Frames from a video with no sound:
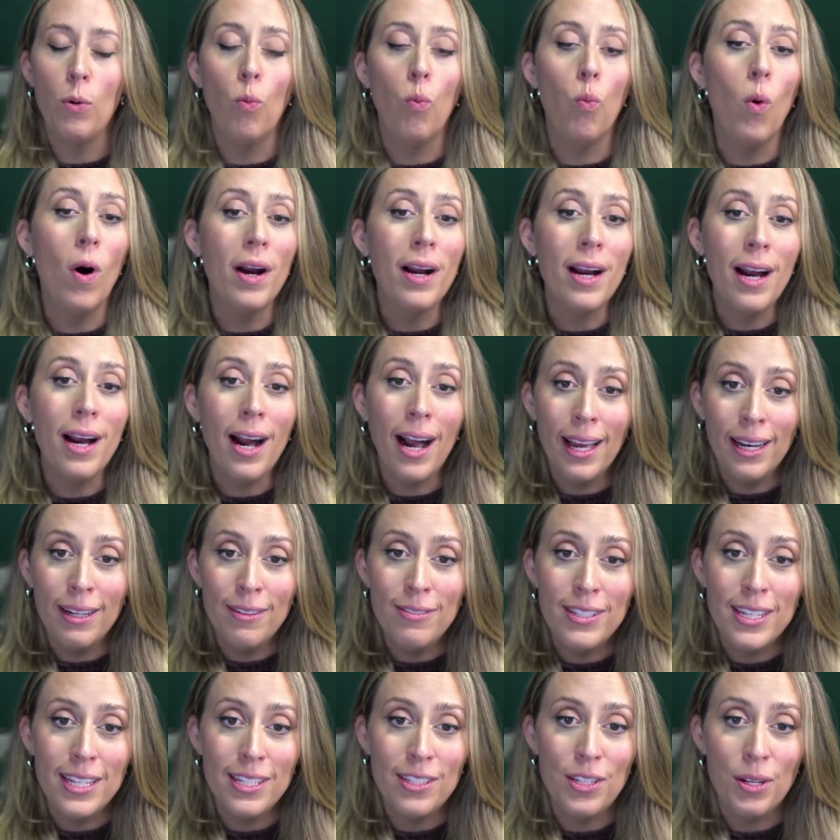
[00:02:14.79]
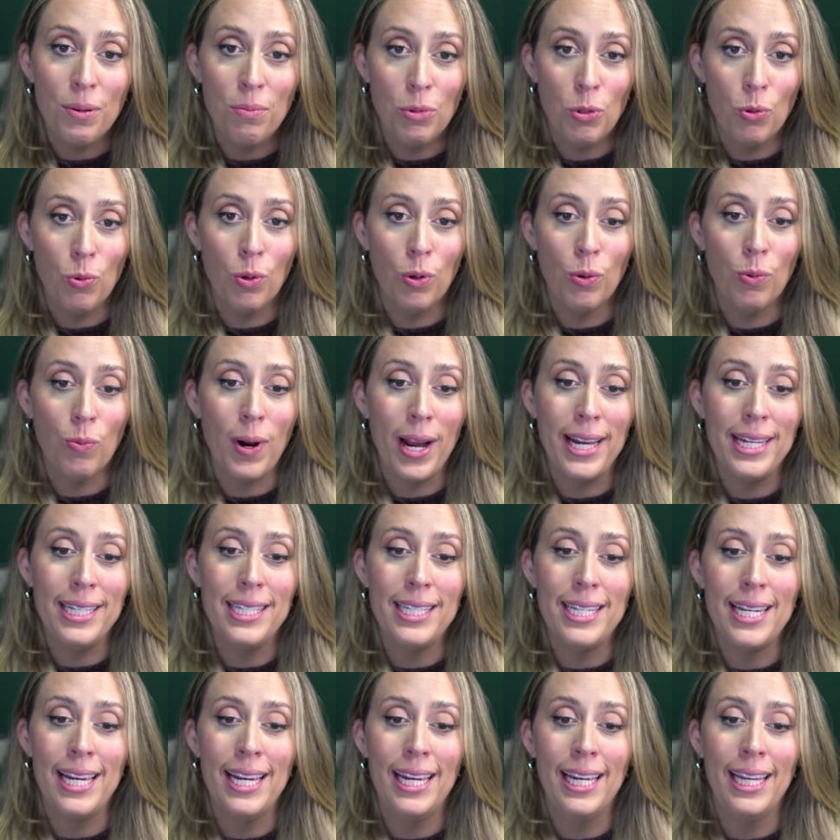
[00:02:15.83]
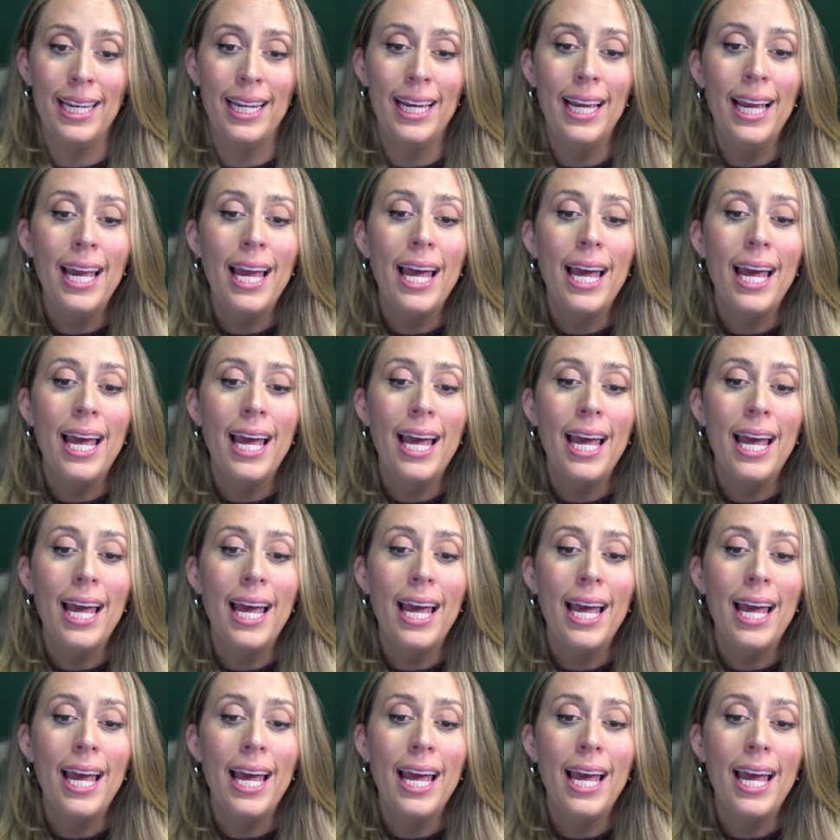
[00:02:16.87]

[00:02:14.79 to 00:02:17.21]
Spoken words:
what kind of system you were raised in,